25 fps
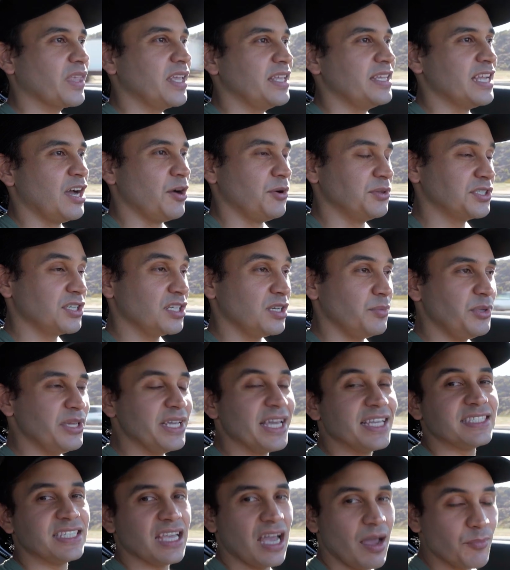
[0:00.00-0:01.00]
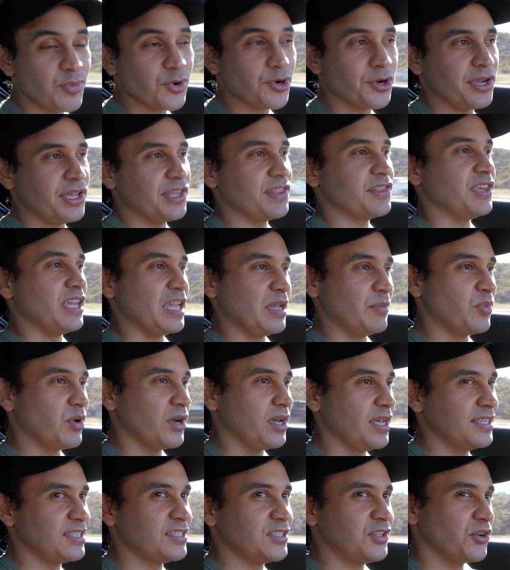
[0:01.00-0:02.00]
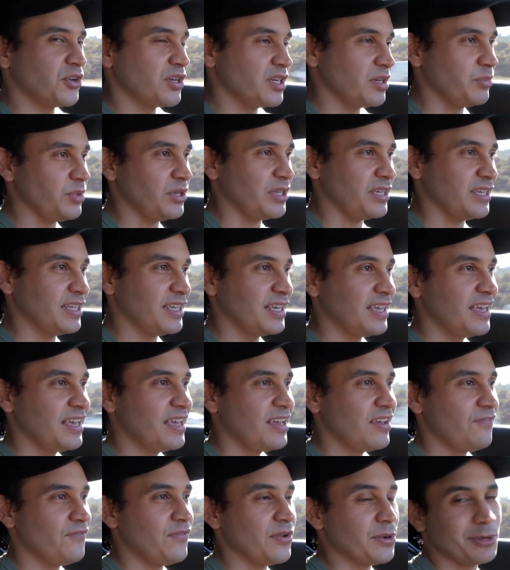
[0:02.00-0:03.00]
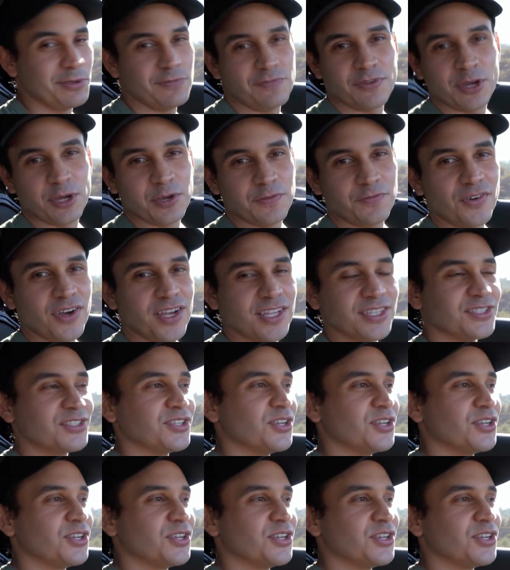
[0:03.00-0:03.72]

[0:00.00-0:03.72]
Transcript: Now it's gonna be a temporary thing, but it's still gonna be very, very fun.